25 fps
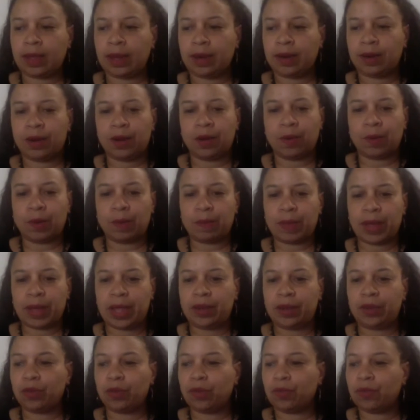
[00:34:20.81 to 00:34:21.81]
don't know what
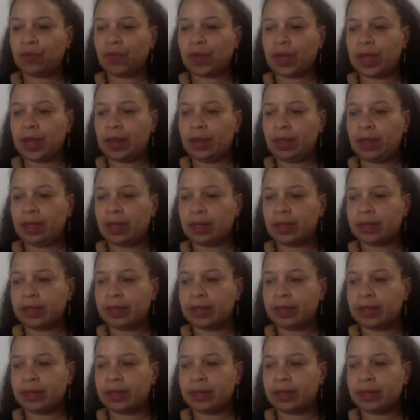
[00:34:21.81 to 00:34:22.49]
page you'll find the